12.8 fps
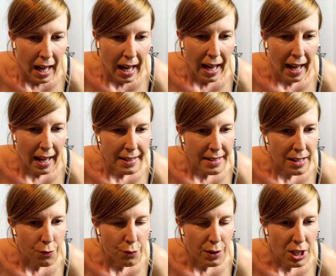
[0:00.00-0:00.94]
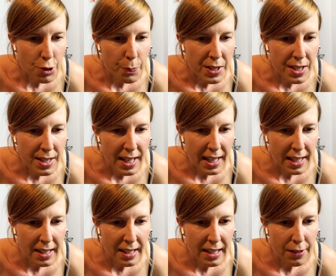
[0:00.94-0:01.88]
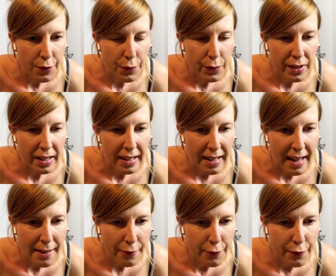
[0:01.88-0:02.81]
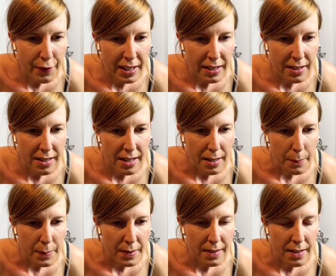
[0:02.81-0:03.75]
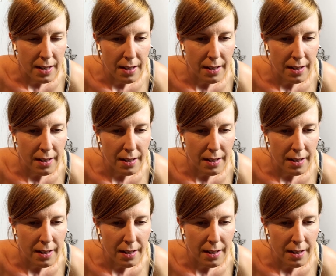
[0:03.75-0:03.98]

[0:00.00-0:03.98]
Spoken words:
And reach particularly through the left fingertips.